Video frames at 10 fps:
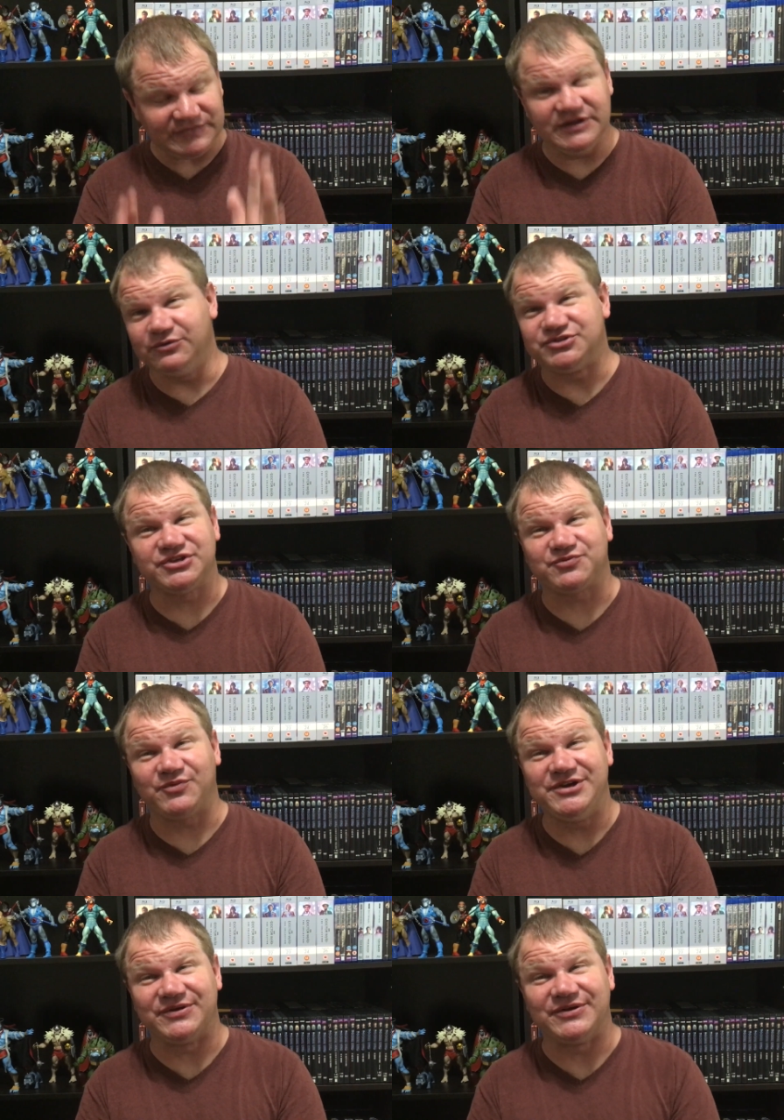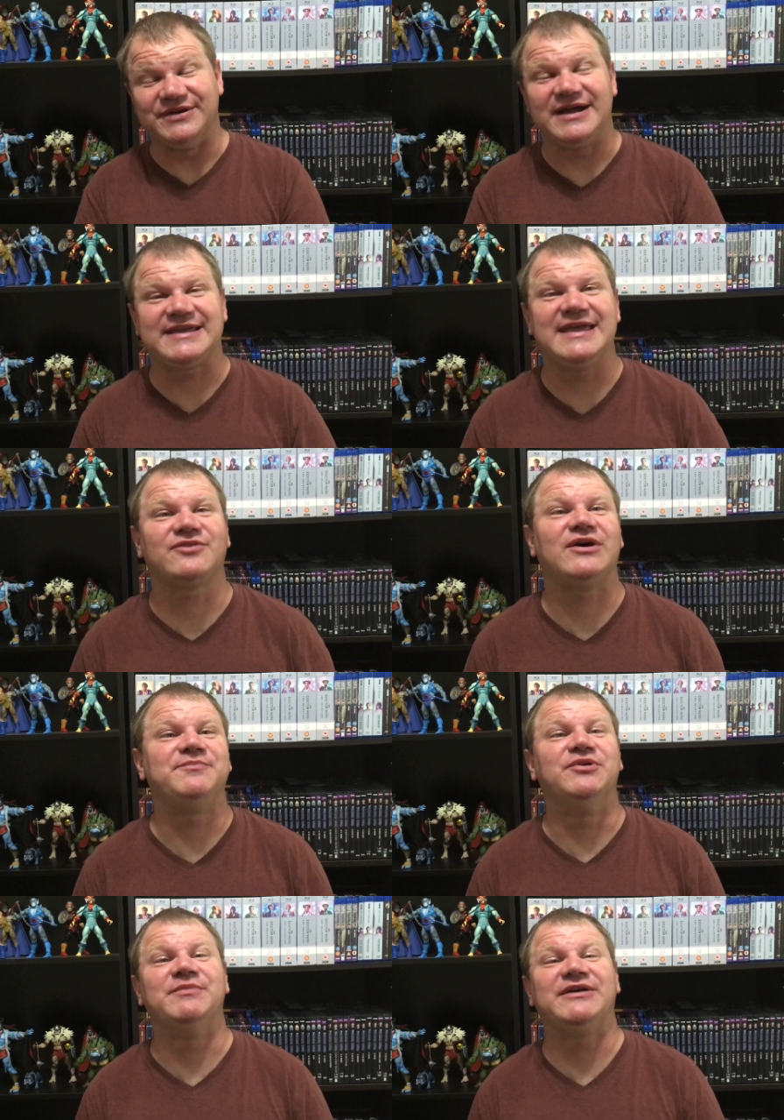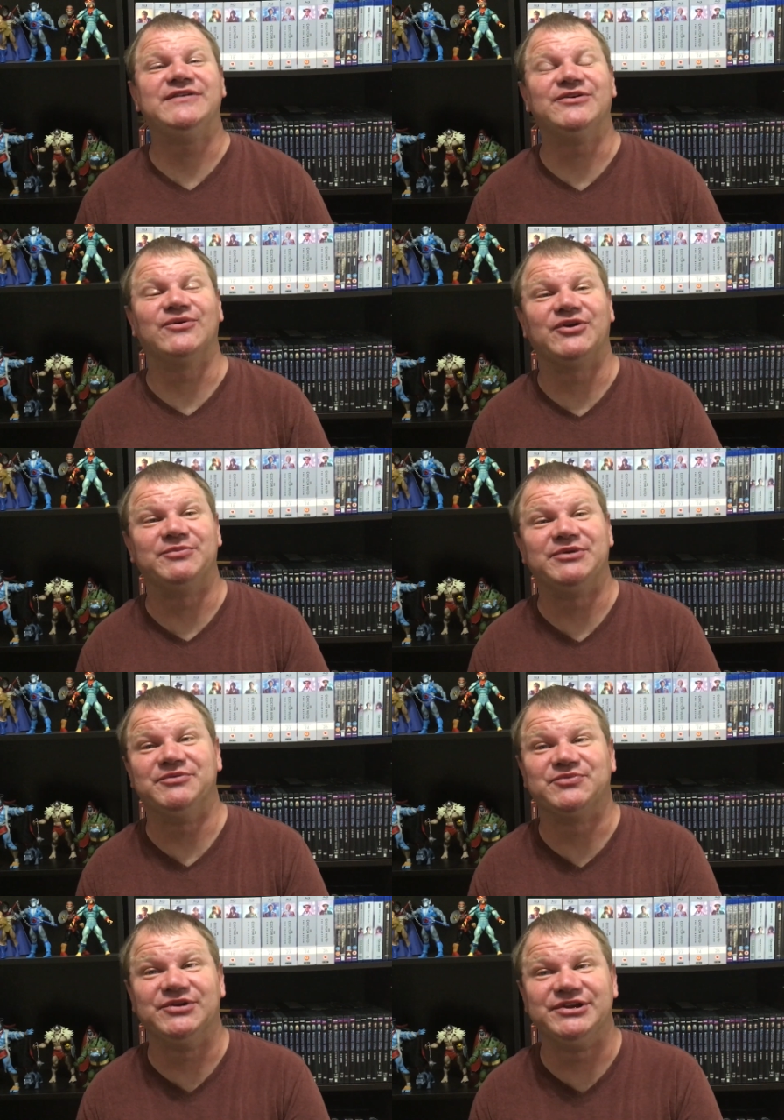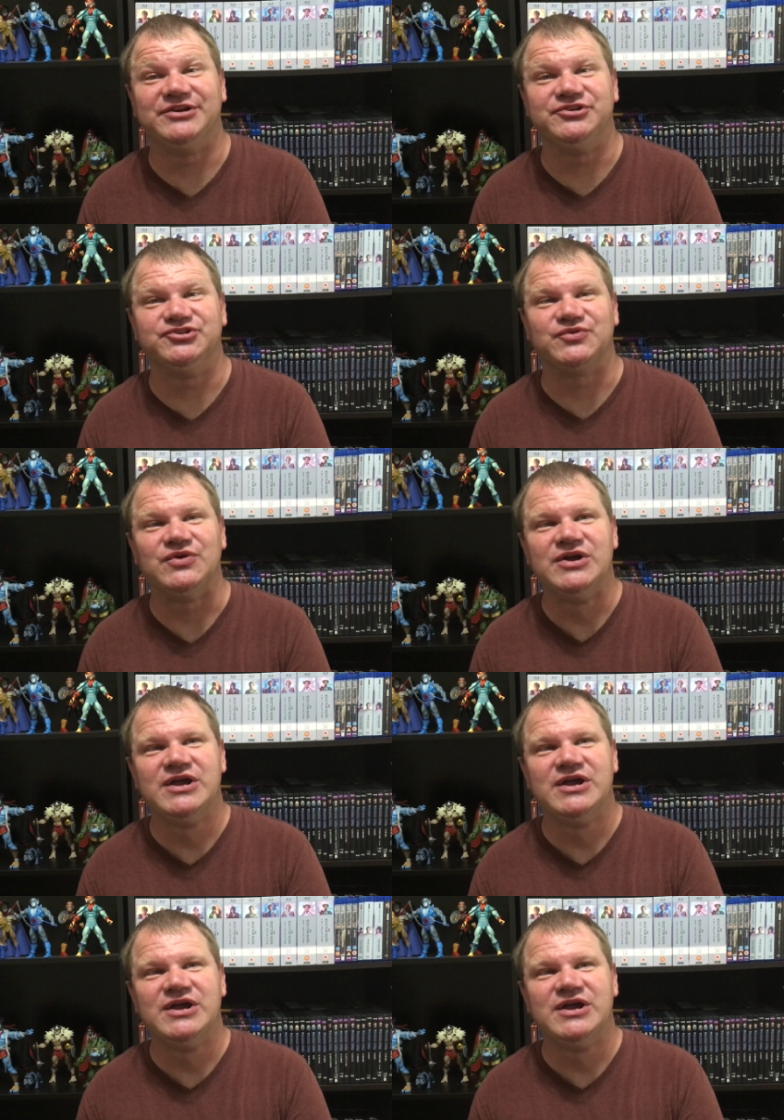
it was just weird. I can't quite put my finger on it, but it was really unusual.